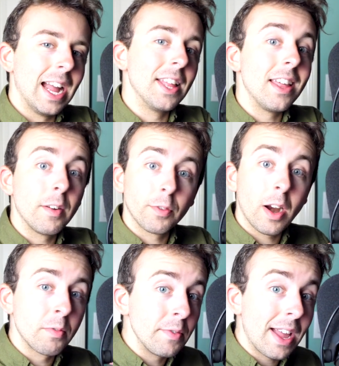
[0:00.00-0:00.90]
and then
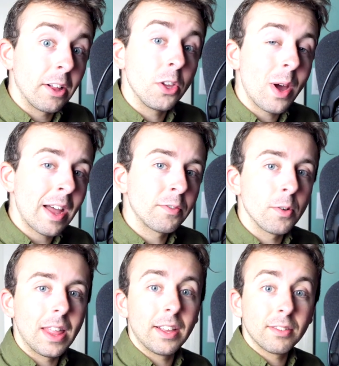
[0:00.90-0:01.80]
for every value
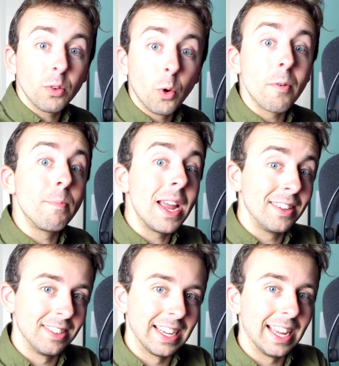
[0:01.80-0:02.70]
after this, we're
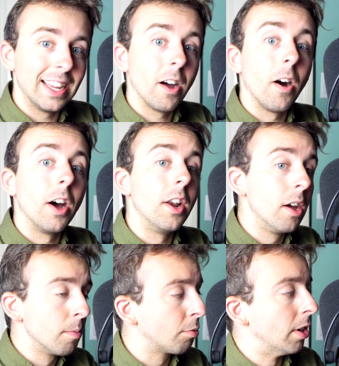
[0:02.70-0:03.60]
basing it
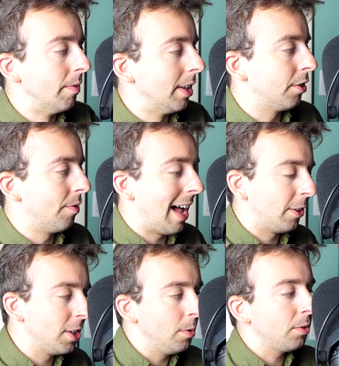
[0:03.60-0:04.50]
on previous
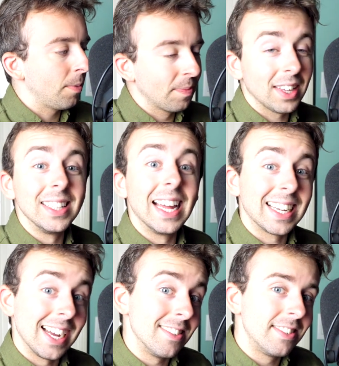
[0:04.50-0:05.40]
values.
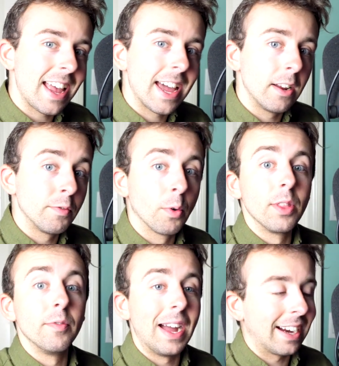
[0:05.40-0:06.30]
Like I said, for
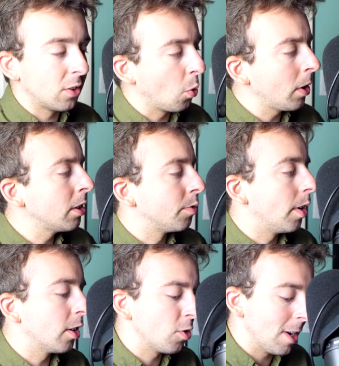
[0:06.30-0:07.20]
the factorial
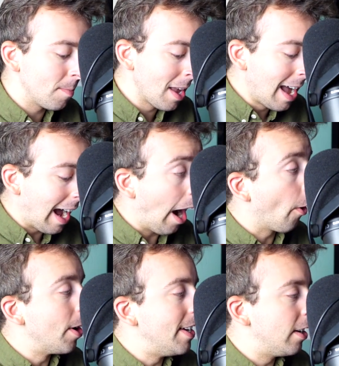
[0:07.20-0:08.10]
function,
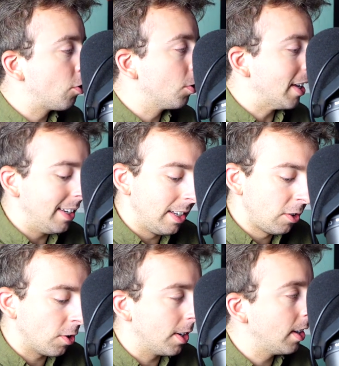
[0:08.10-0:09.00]
our initial
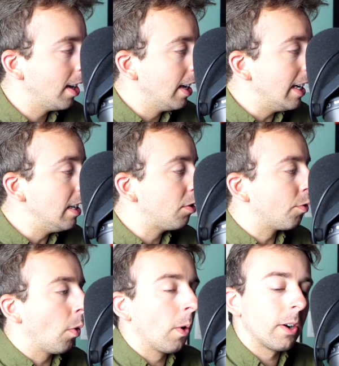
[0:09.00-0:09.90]
condition is
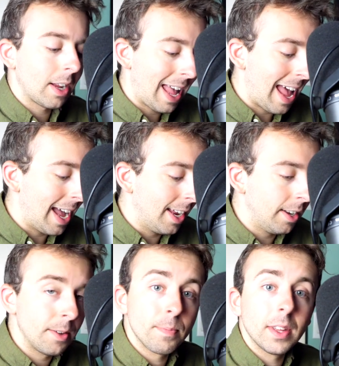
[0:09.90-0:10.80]
for
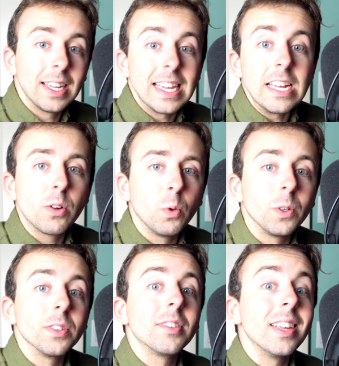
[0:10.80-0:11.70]
n
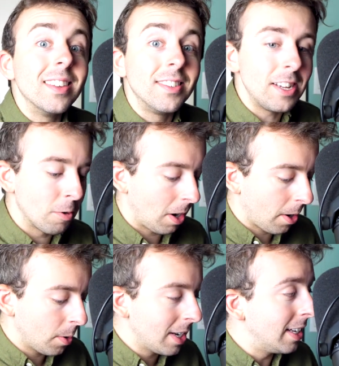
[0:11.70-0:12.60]
equals
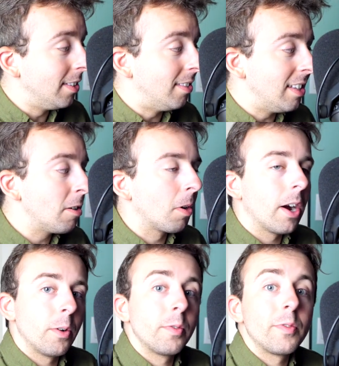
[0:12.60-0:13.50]
zero. zero